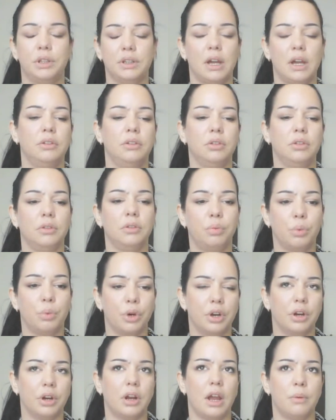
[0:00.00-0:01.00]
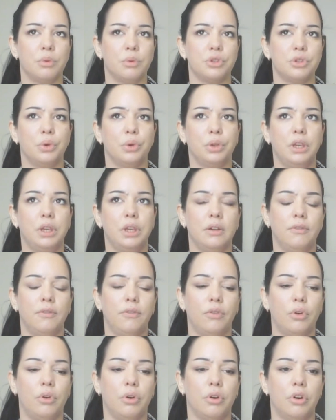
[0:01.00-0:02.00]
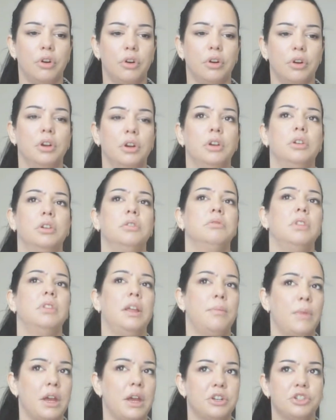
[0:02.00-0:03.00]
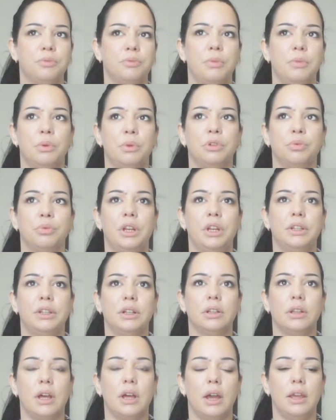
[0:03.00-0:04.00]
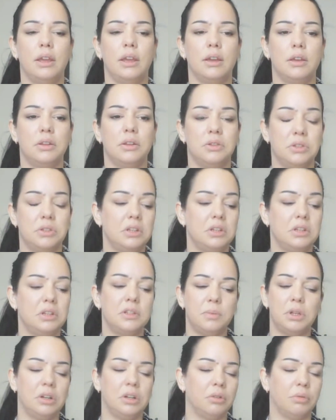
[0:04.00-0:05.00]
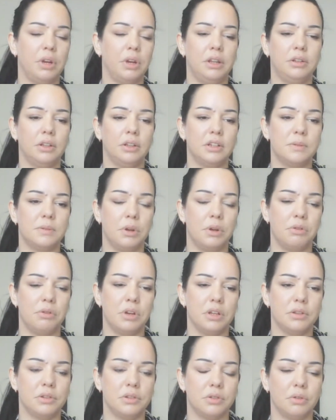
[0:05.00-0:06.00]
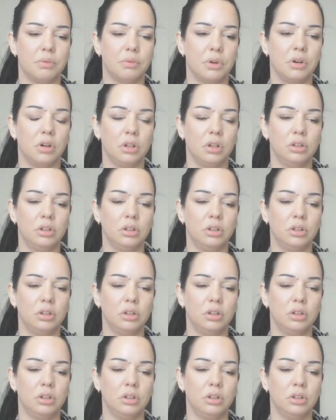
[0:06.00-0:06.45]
kind of work I was looking for. They matched me with great clients. It's been a great experience overall.